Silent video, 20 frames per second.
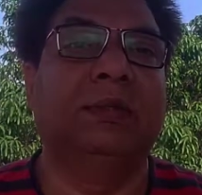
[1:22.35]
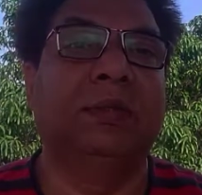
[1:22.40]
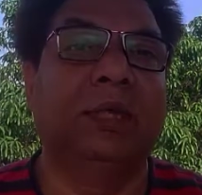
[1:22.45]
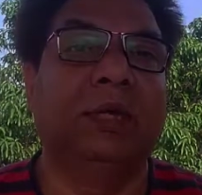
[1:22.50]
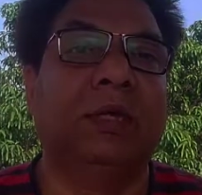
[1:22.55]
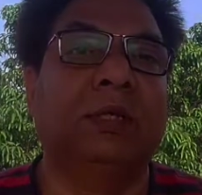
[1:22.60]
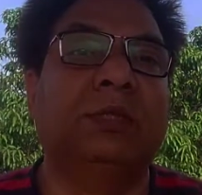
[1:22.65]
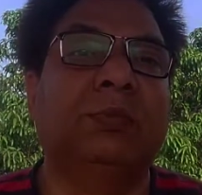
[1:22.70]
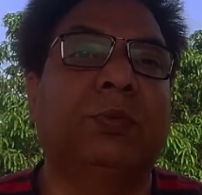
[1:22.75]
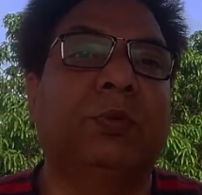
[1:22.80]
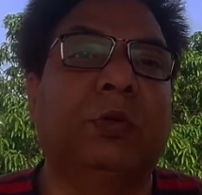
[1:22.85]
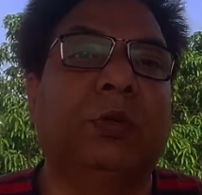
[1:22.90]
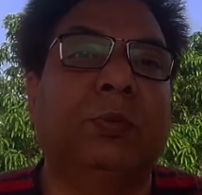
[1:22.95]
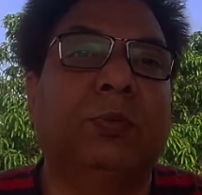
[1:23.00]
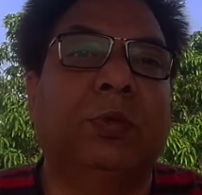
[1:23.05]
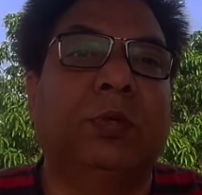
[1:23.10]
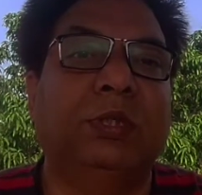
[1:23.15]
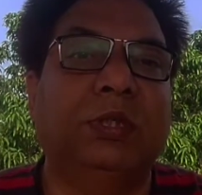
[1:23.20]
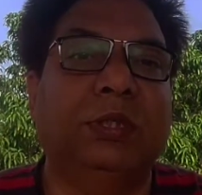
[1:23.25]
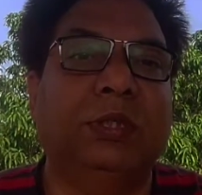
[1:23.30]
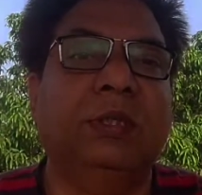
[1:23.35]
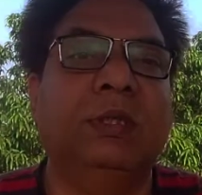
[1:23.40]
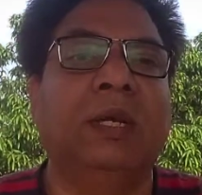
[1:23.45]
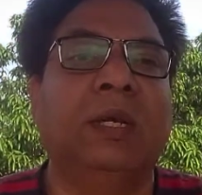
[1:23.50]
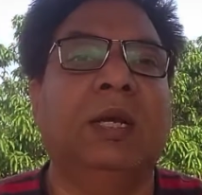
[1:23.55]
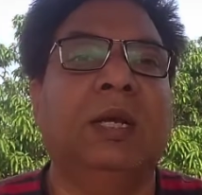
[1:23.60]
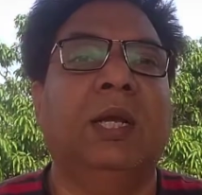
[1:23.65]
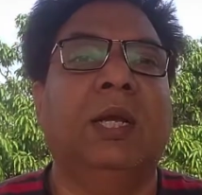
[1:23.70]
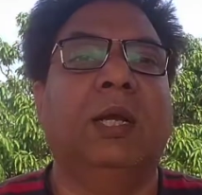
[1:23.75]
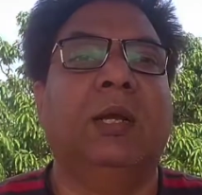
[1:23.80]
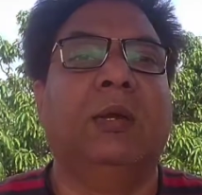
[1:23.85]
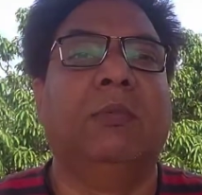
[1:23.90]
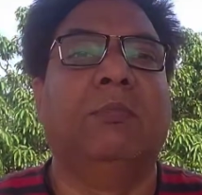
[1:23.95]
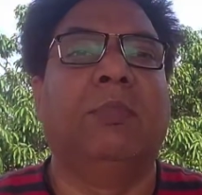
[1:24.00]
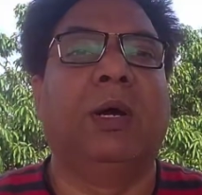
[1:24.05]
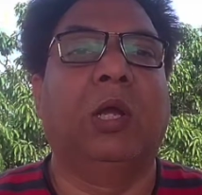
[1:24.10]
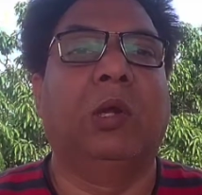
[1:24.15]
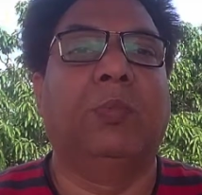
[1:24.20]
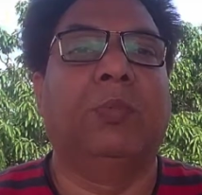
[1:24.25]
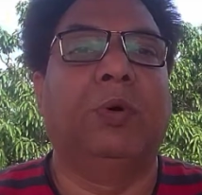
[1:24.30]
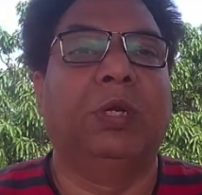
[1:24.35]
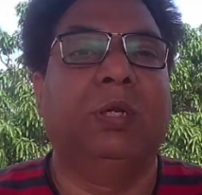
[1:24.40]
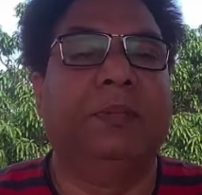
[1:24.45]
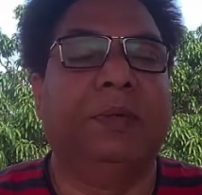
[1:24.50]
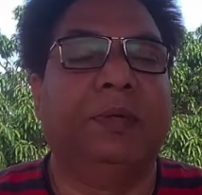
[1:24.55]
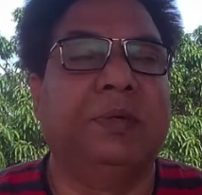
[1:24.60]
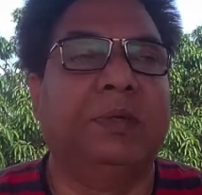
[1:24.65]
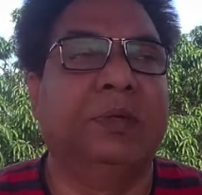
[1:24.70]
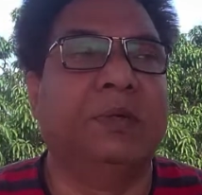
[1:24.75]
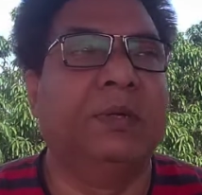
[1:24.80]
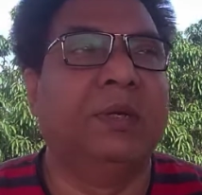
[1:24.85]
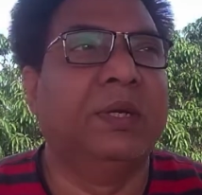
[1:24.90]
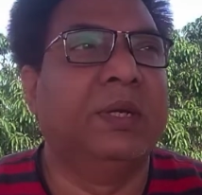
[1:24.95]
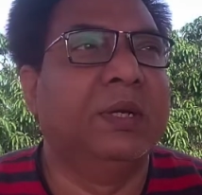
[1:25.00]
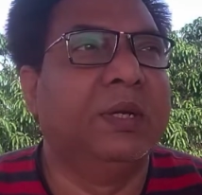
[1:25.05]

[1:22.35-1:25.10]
the sporopollenin biopolymer.